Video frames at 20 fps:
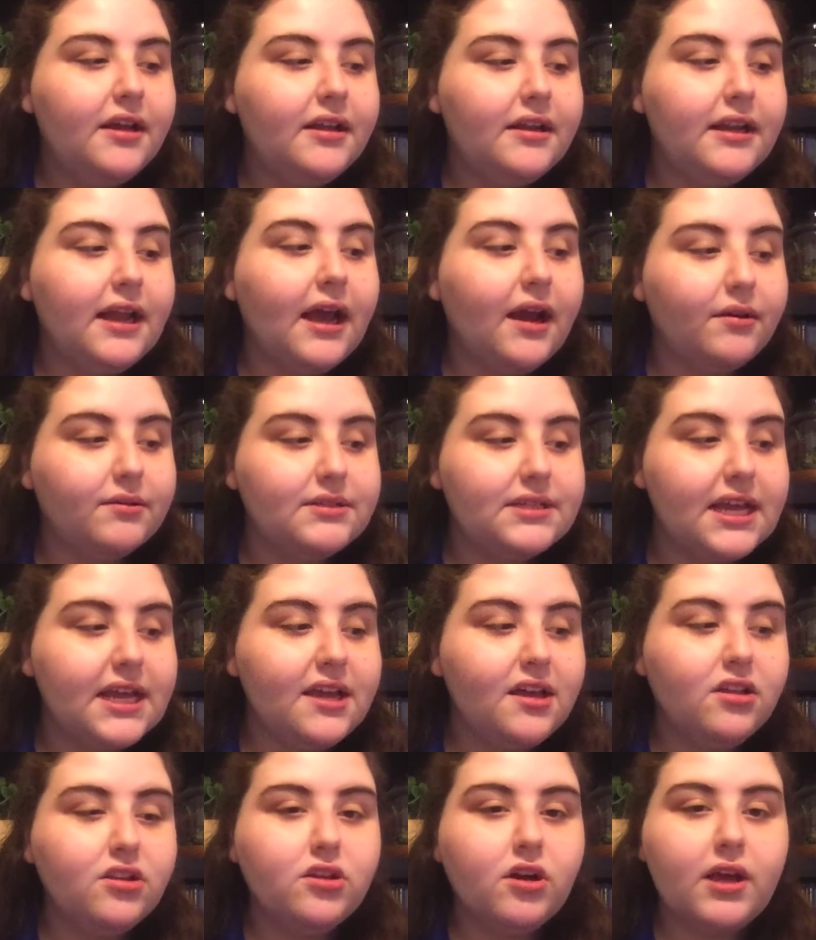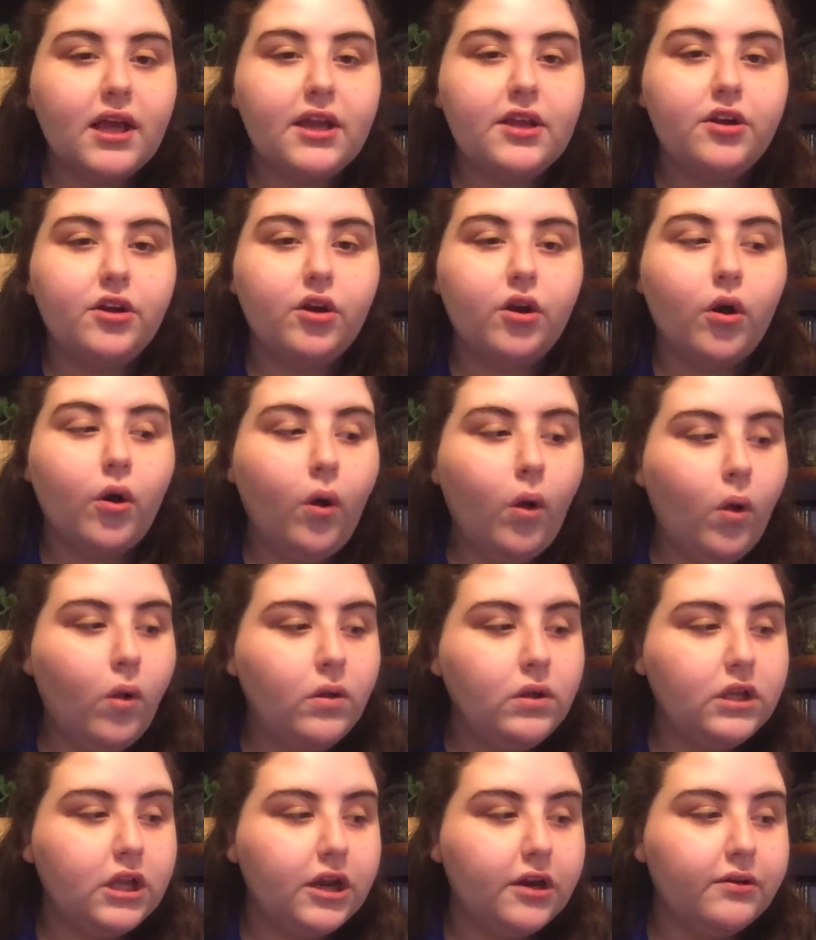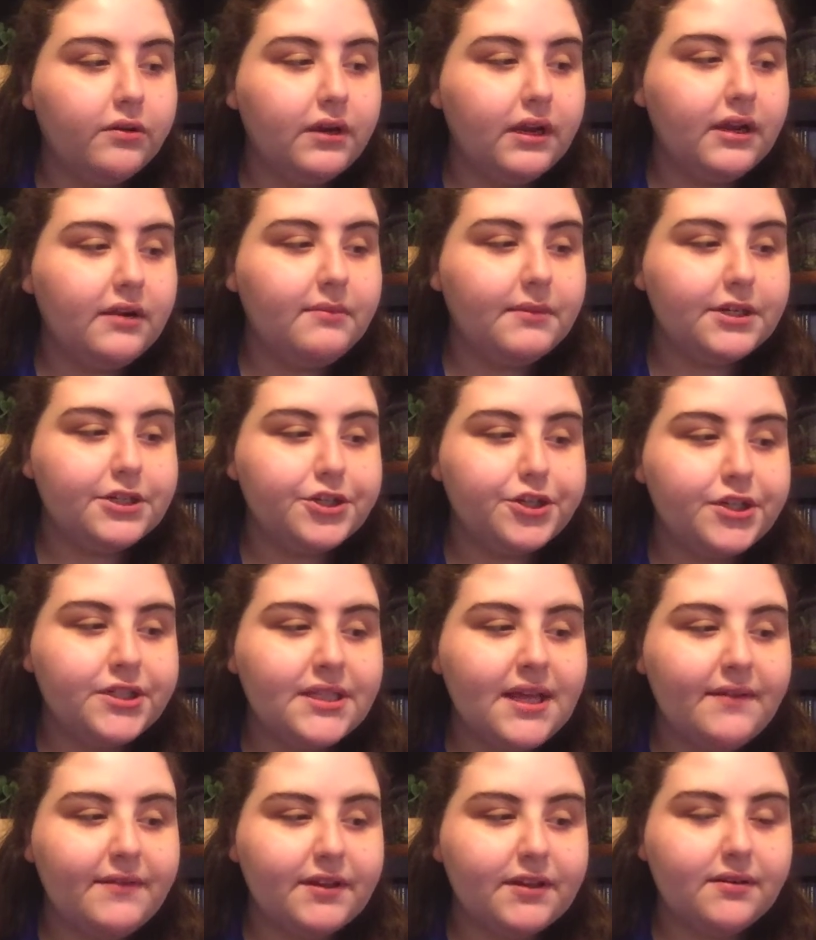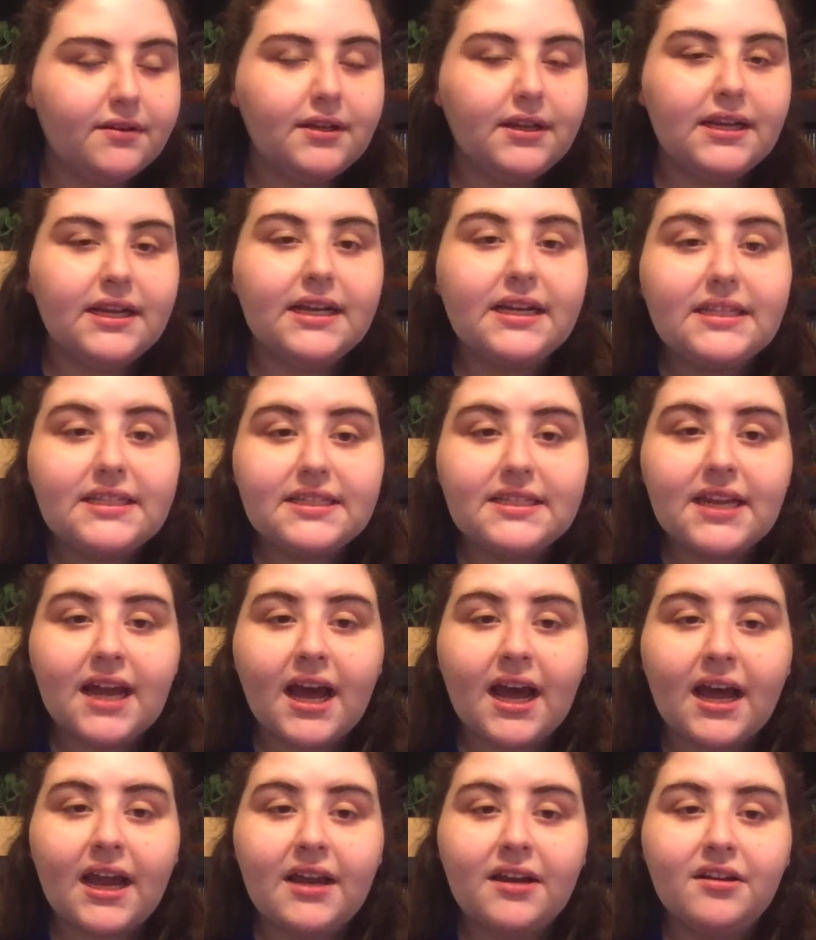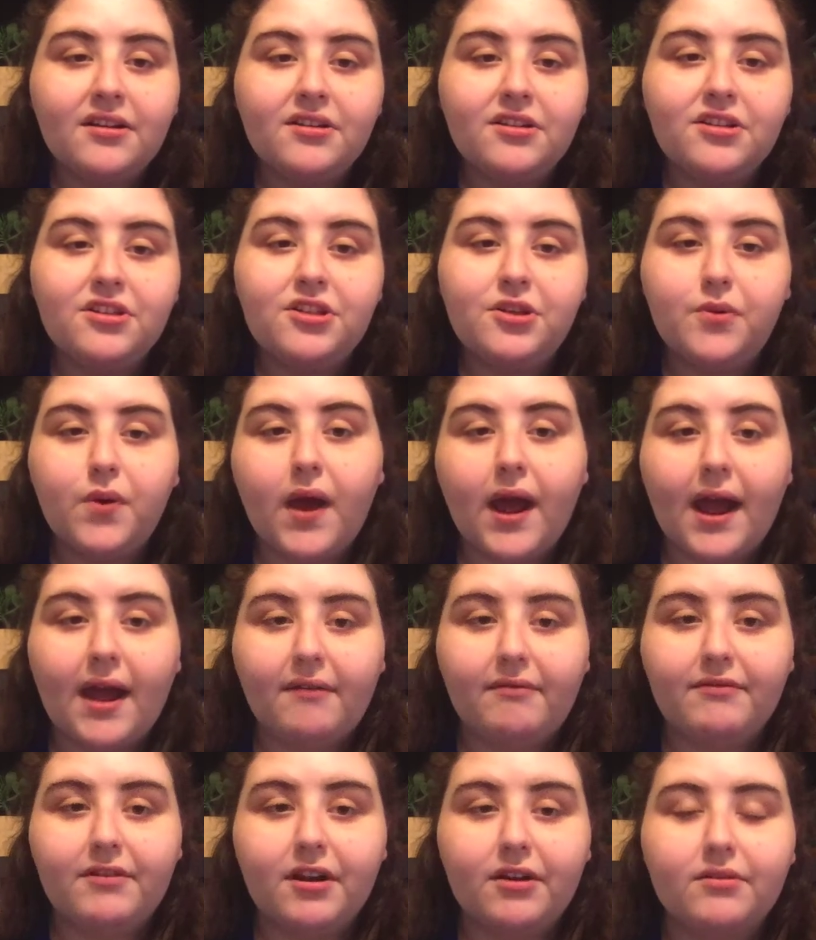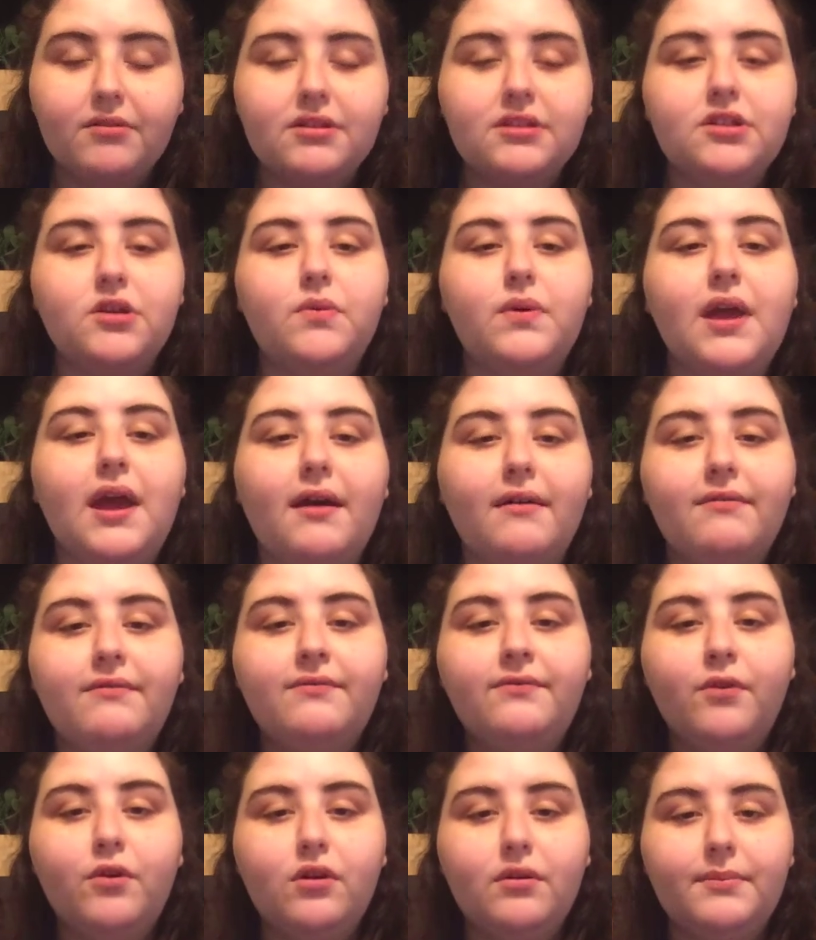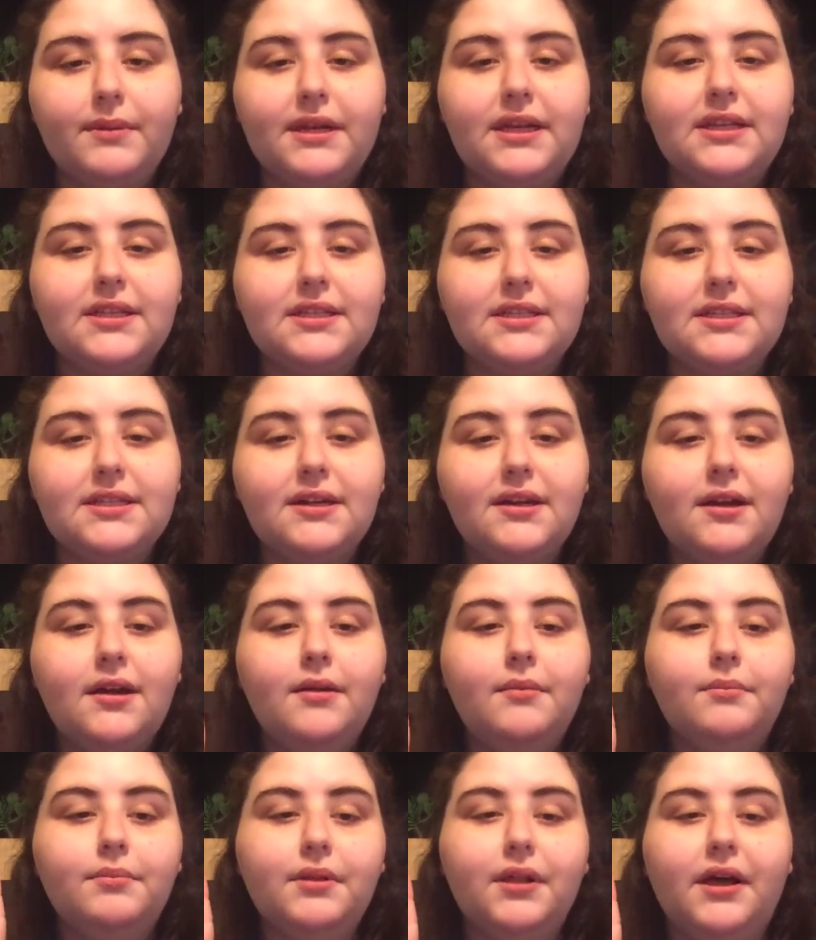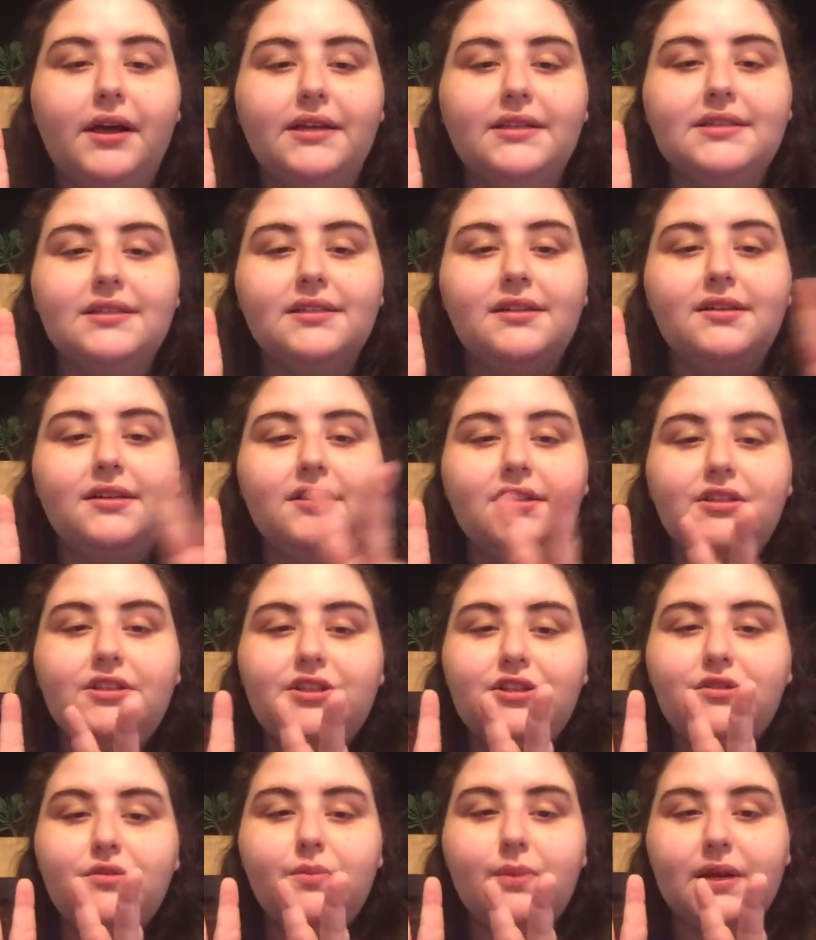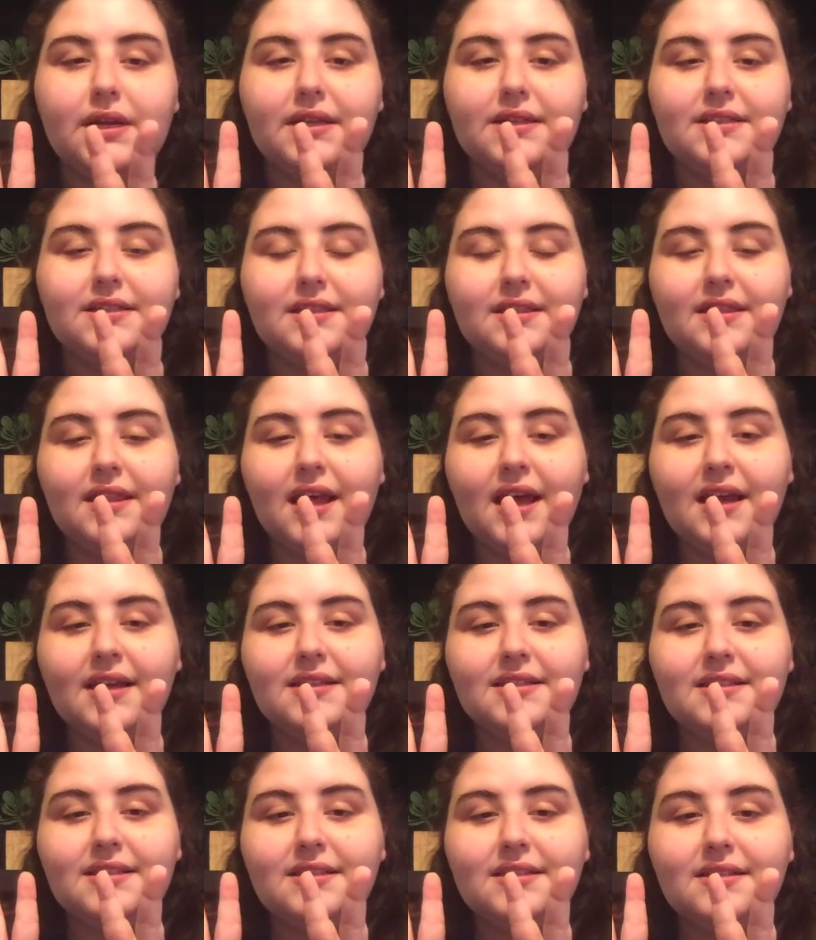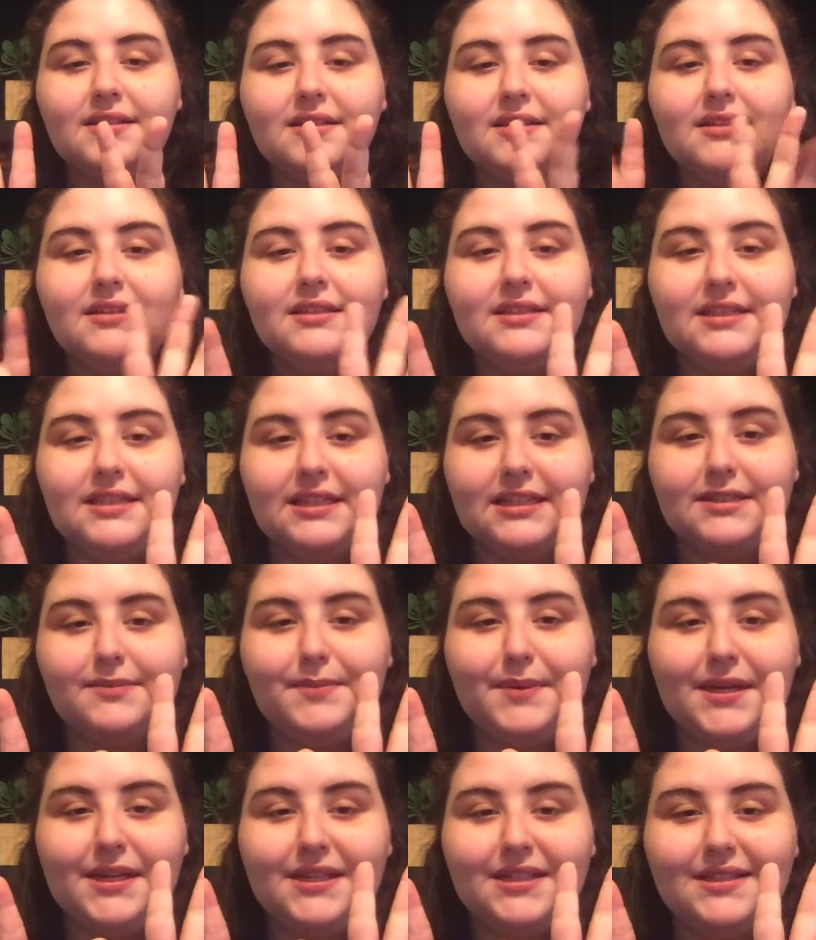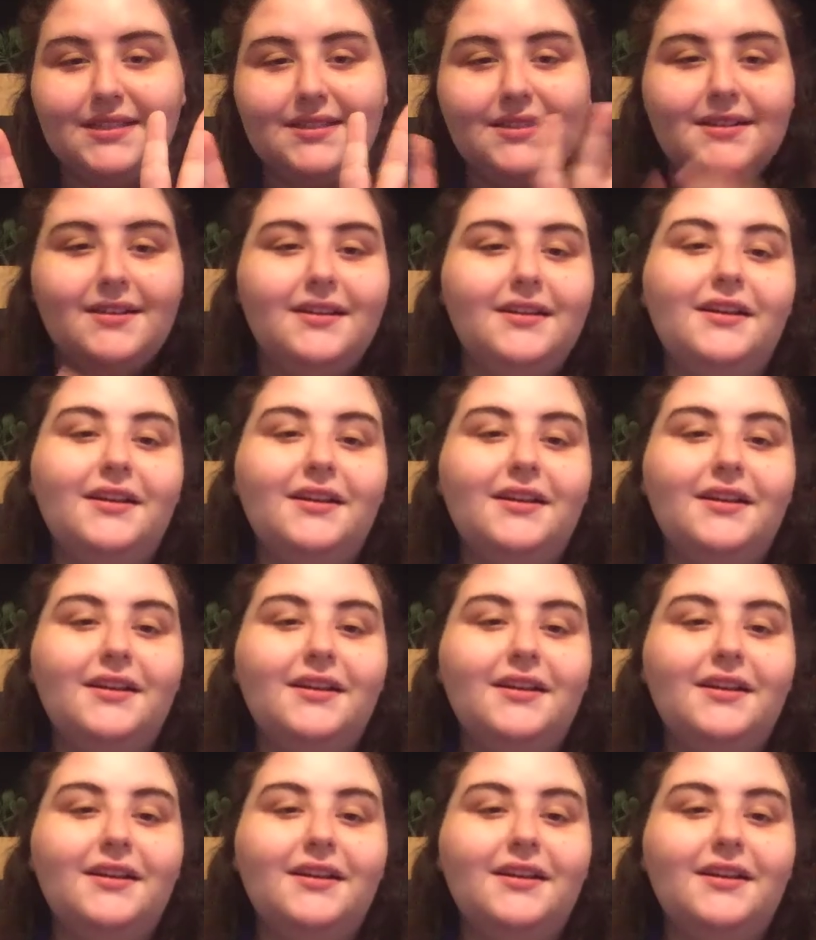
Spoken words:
Now, take a look at your whole note in measure 7. It's tied to a half note. So we have 4 beats plus 2 beats. That's 6 beats.